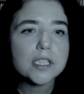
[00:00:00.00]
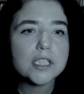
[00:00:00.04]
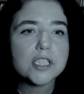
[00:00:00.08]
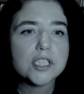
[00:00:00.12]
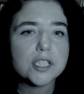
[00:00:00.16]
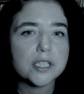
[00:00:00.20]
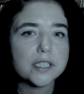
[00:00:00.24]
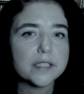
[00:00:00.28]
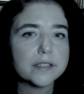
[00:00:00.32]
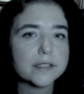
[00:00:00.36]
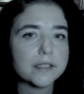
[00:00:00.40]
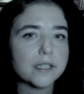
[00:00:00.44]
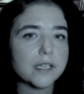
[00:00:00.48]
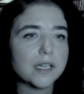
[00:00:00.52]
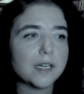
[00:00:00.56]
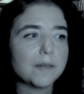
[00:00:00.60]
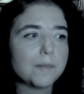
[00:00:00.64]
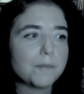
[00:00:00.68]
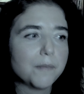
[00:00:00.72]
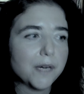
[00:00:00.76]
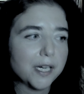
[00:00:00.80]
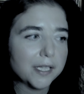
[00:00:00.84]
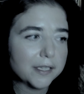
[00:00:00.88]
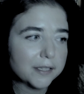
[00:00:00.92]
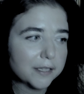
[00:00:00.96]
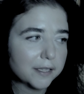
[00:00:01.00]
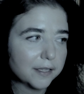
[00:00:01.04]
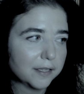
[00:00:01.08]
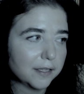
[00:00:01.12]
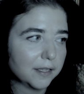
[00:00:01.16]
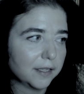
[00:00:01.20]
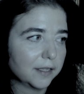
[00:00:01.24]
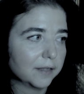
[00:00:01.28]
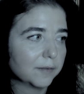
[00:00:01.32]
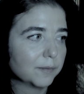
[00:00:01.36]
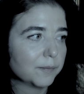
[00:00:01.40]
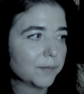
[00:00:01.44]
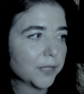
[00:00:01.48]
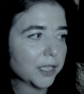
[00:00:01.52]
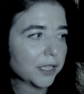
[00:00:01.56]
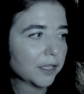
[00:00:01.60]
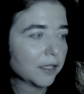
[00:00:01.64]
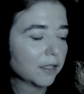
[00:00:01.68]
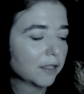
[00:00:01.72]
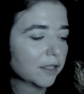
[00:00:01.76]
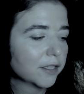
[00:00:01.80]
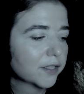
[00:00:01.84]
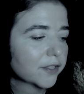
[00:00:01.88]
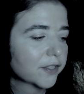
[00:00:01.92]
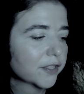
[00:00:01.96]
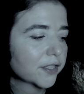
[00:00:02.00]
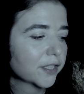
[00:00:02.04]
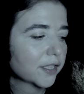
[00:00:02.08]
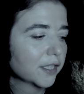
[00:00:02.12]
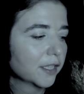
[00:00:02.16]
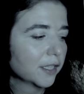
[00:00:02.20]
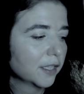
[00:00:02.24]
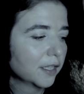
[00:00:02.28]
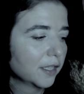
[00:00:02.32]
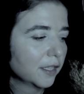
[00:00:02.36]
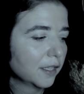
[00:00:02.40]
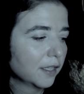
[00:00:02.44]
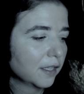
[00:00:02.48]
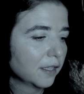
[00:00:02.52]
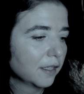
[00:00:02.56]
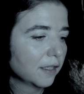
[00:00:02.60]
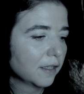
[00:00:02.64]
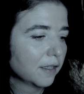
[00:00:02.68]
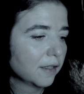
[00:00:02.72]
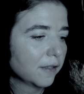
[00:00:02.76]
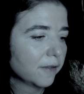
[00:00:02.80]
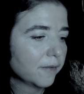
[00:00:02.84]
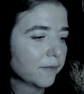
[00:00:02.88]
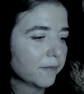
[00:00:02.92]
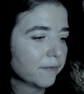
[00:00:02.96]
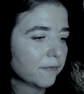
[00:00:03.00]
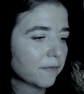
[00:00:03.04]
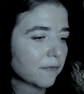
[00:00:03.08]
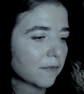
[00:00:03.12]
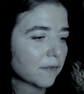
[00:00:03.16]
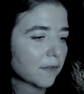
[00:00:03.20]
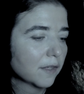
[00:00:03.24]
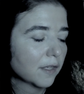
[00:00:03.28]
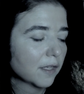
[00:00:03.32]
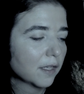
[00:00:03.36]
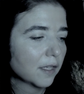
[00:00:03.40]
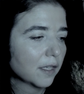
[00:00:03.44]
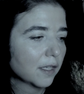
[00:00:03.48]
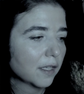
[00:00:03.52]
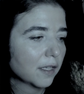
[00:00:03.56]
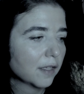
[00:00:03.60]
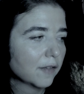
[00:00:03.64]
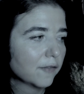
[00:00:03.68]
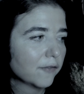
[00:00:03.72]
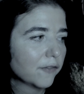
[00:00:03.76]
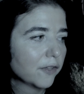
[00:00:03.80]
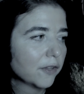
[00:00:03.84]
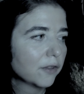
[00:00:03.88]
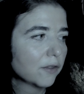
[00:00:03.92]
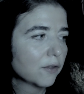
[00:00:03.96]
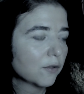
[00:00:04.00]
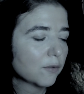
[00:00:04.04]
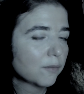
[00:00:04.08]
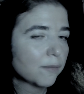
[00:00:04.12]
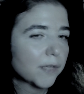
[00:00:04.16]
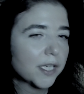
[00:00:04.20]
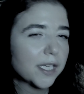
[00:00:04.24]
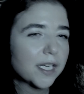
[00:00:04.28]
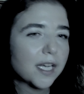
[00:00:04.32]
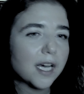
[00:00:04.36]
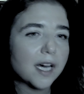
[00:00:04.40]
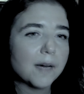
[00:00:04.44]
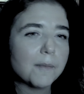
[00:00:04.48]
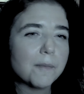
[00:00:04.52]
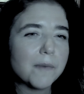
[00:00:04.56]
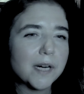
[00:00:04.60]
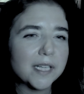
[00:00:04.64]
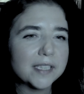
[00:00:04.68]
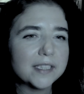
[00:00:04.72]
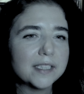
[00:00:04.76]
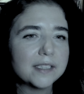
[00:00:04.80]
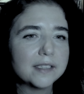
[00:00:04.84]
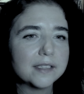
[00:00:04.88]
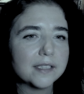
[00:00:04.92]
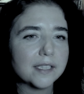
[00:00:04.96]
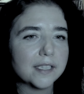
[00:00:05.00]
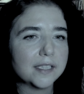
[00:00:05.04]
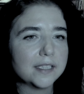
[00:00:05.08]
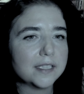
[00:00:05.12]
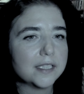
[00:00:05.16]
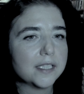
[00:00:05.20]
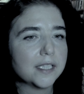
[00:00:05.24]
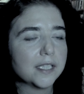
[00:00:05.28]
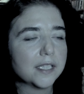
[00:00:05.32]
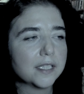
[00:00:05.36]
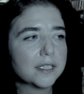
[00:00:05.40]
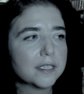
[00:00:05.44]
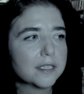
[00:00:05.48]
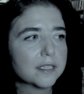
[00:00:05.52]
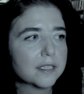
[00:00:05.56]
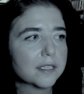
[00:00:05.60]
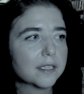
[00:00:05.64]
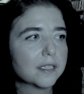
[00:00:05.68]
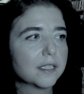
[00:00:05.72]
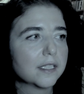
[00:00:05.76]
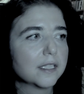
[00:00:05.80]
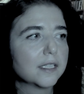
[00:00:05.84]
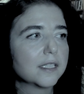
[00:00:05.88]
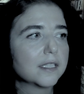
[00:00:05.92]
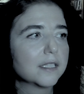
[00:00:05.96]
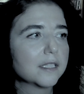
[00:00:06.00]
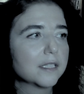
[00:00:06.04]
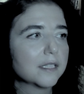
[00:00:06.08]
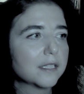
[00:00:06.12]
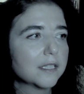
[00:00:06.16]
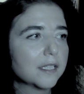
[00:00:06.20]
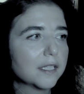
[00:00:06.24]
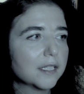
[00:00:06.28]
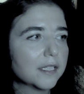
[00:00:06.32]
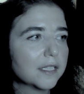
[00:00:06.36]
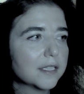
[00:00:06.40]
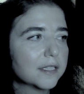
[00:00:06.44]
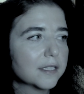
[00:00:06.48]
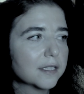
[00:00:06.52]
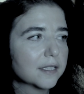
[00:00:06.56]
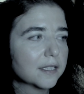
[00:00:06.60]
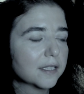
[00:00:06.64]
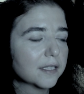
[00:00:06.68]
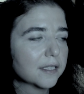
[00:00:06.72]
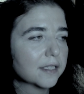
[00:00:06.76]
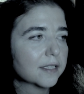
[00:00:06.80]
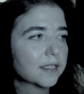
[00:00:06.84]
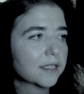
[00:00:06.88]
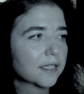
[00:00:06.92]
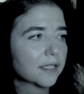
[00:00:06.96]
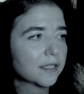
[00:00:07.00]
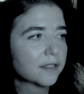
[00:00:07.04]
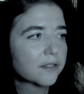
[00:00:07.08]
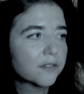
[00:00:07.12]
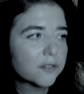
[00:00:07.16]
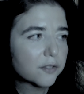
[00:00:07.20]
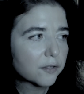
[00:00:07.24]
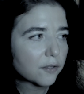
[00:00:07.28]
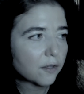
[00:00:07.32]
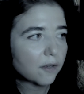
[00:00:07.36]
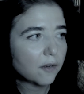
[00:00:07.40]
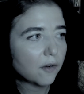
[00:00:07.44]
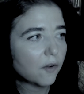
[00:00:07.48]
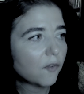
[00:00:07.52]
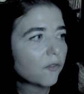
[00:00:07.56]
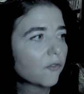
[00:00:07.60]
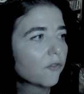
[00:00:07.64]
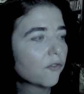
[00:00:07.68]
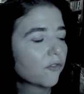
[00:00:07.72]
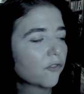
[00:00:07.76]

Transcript: just abandon it, because with too many abundant ideas, there is this sense of